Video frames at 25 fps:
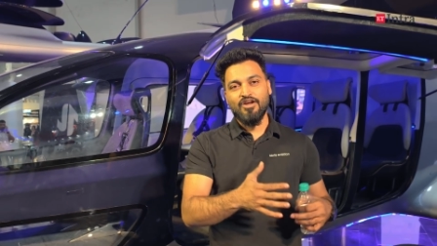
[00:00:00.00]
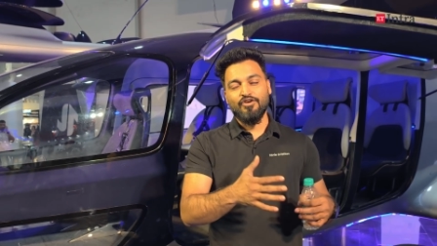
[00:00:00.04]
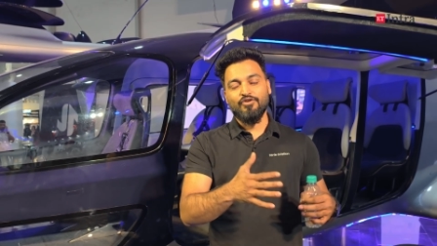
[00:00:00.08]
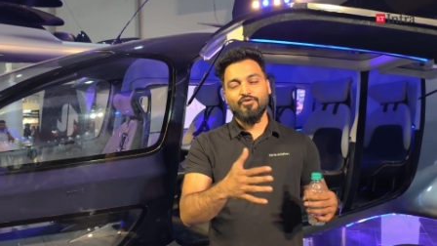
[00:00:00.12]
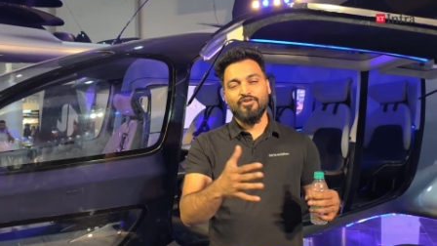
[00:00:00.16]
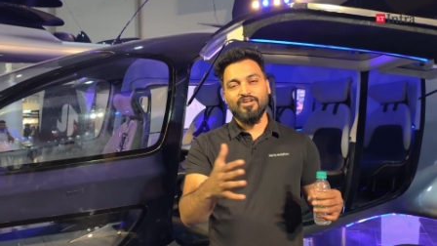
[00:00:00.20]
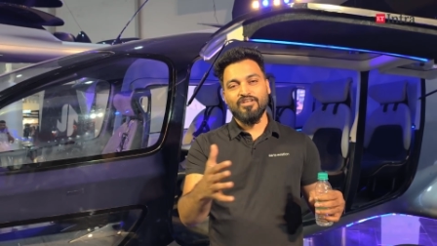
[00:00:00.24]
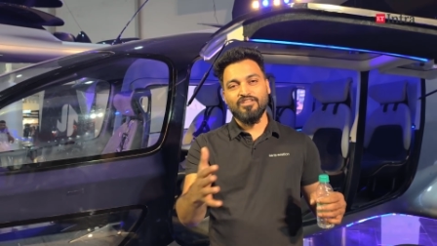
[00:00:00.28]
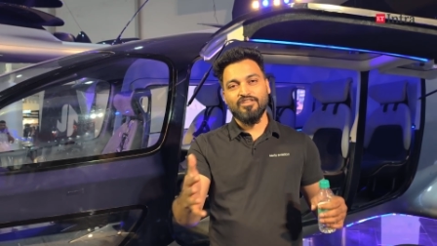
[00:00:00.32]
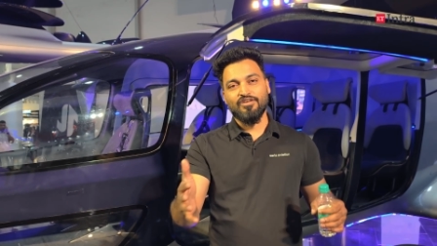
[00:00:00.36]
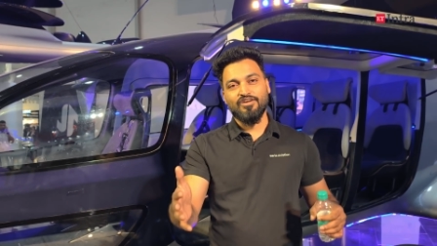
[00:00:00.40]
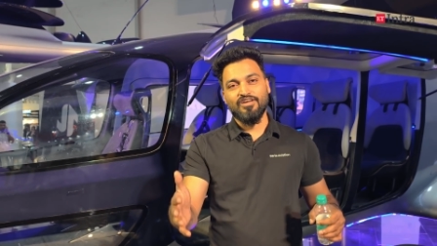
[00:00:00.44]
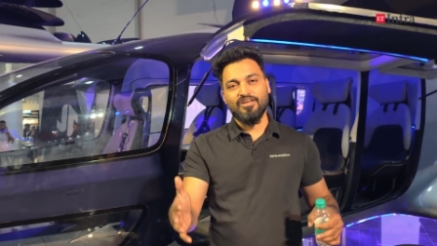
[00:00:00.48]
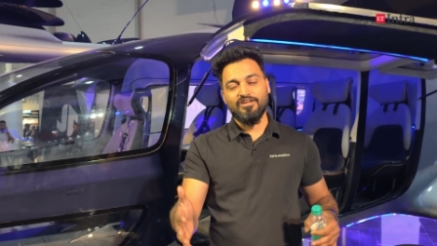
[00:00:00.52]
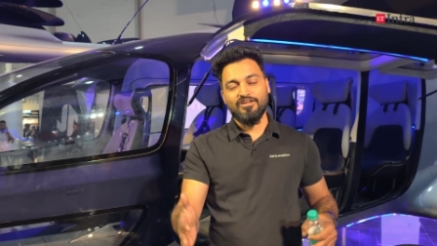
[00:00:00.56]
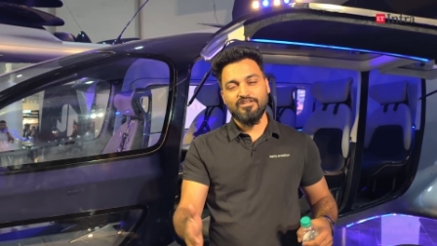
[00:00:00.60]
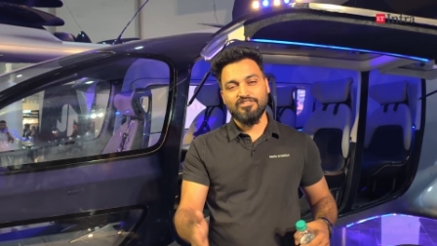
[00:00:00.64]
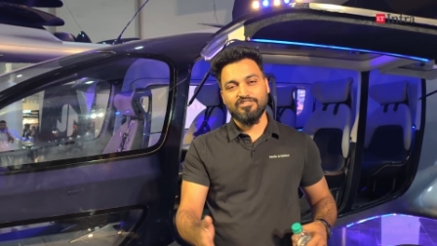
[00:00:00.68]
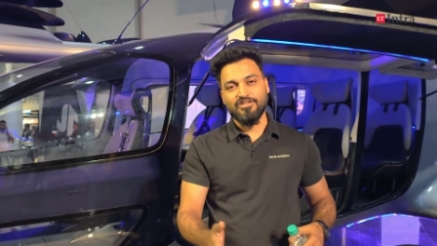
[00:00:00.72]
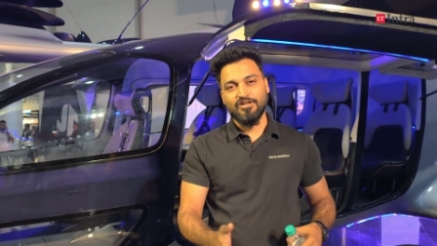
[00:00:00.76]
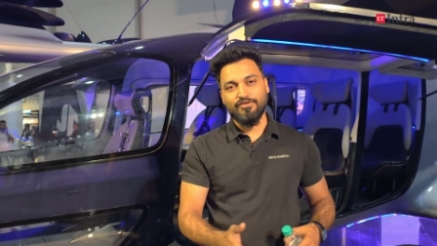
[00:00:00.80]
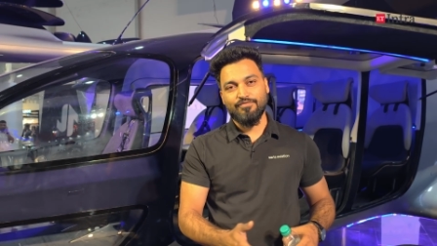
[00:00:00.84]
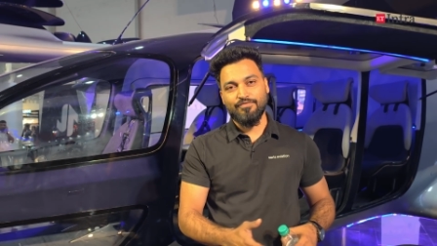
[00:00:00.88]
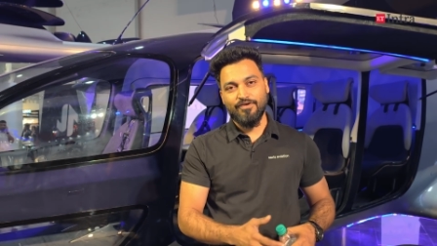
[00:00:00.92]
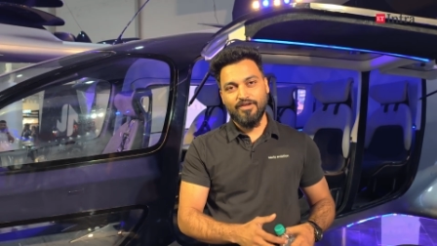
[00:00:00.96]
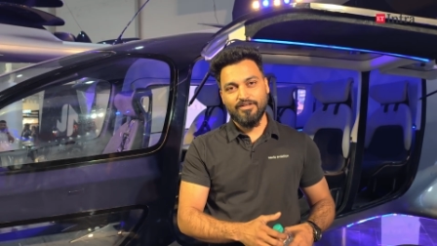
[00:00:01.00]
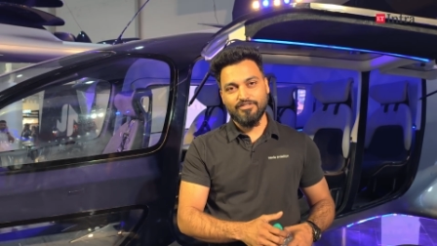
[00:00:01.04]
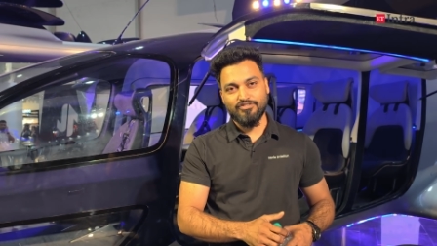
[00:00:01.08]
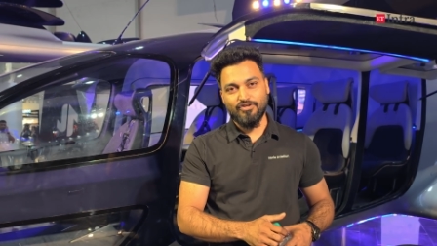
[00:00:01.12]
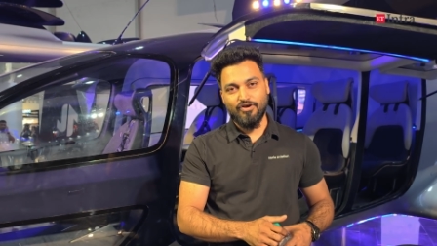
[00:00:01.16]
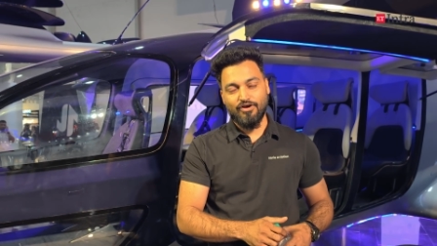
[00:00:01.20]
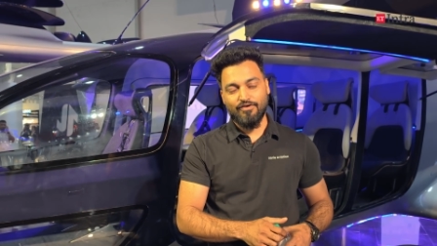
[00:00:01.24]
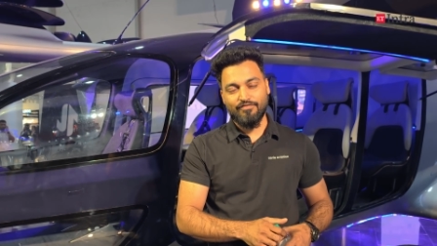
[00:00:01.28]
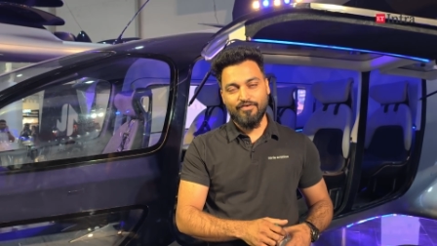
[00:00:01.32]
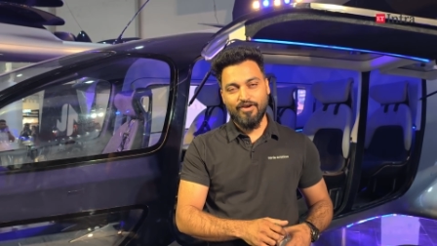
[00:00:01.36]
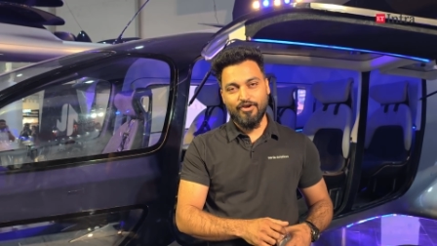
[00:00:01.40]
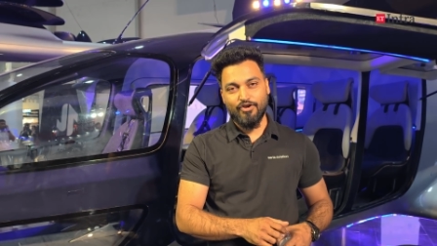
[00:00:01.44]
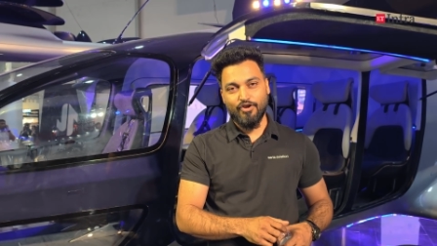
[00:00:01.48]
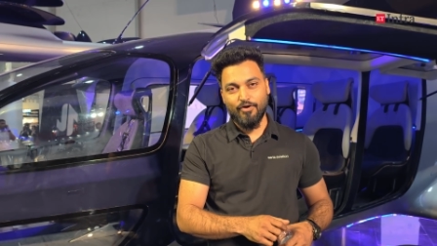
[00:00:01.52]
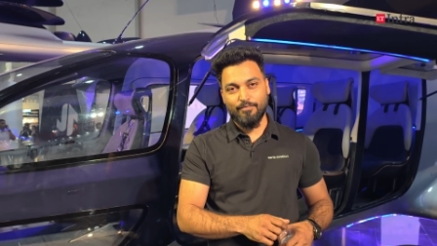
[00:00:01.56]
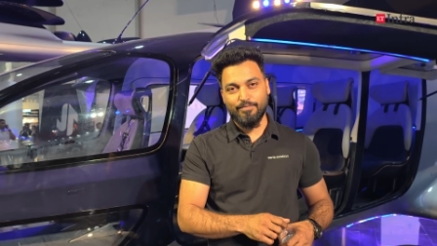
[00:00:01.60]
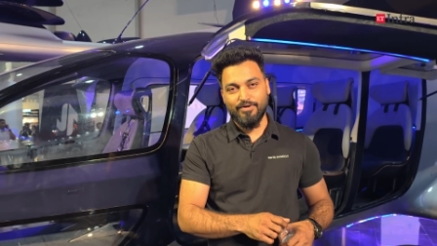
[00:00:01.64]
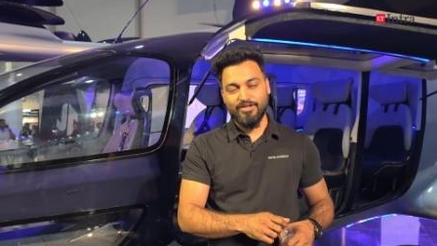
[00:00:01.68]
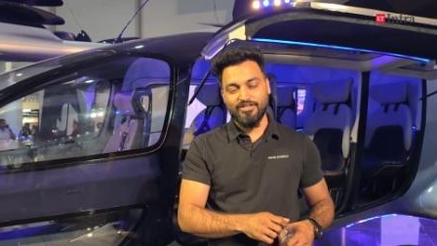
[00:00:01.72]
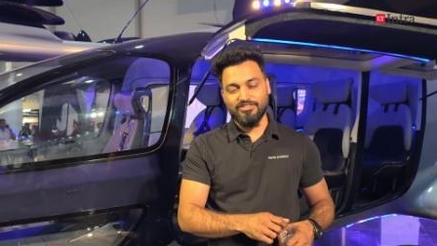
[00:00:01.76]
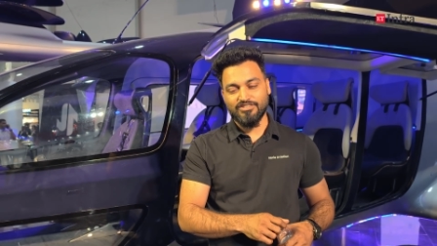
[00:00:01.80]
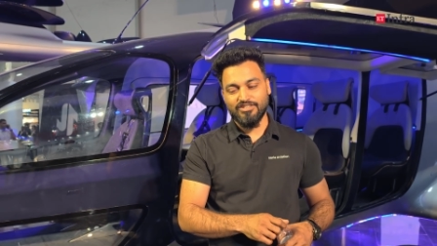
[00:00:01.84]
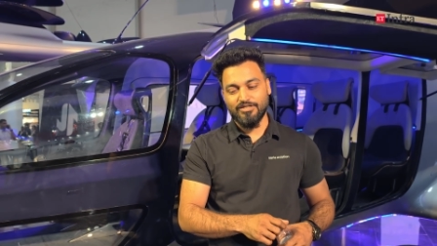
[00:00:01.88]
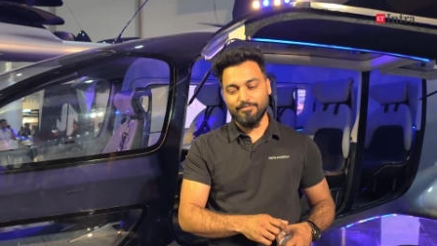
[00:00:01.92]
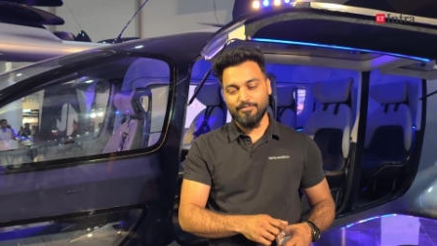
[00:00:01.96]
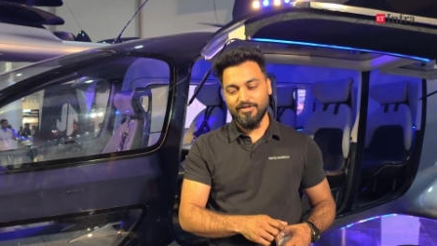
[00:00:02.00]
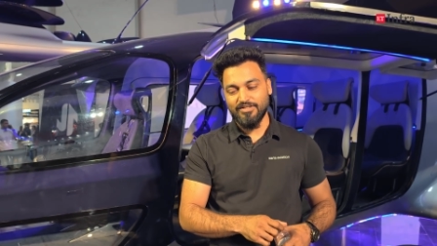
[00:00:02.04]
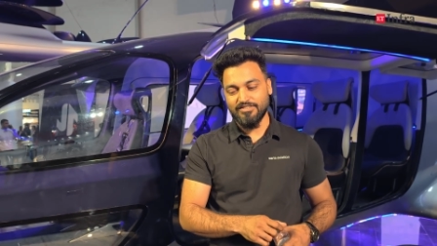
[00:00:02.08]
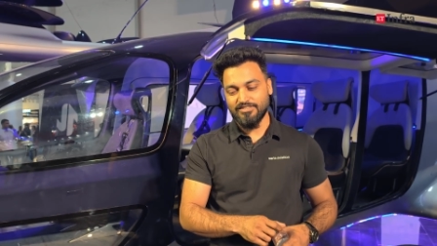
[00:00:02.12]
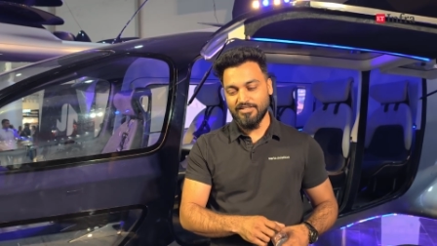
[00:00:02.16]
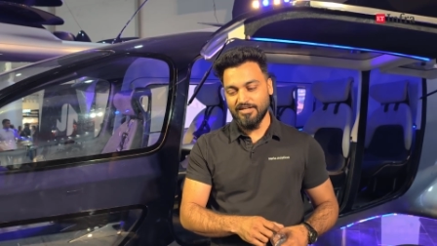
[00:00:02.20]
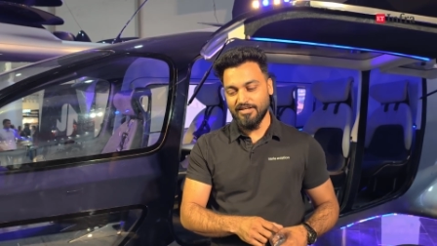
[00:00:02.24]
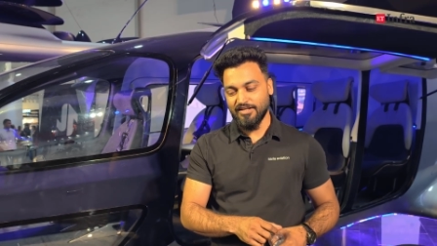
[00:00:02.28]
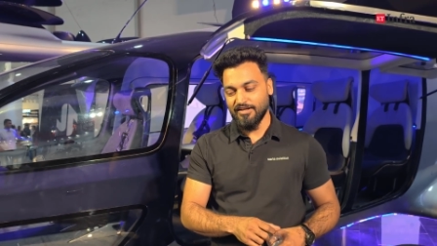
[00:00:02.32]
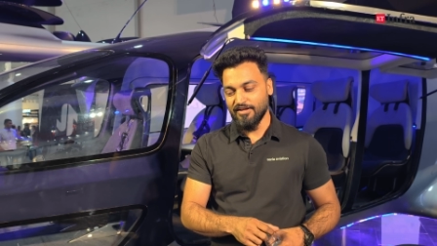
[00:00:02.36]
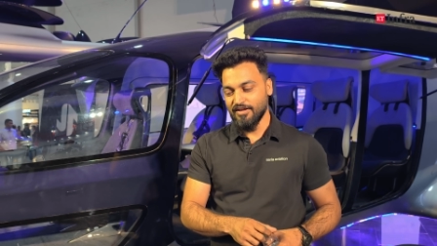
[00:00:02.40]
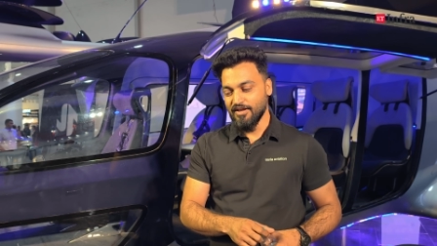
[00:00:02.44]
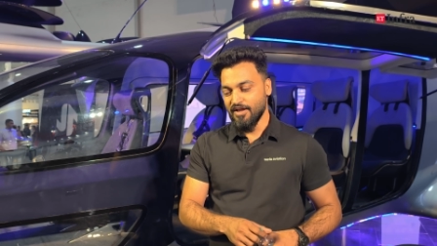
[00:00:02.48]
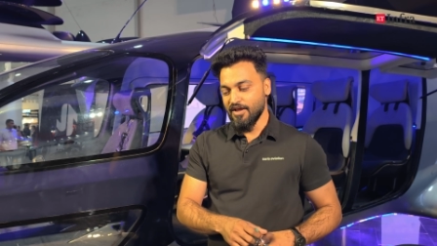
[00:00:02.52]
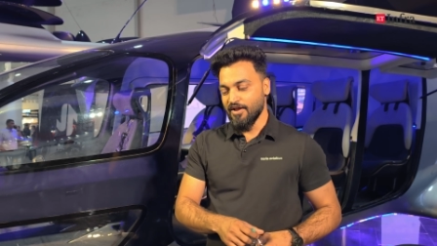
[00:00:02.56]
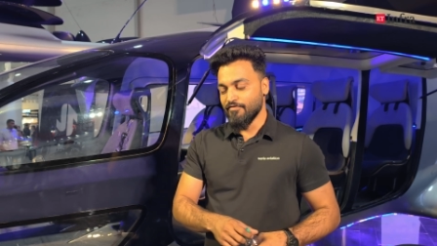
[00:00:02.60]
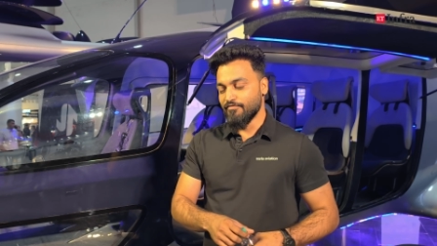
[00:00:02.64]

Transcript: during the initial phase of adaptation. Basically,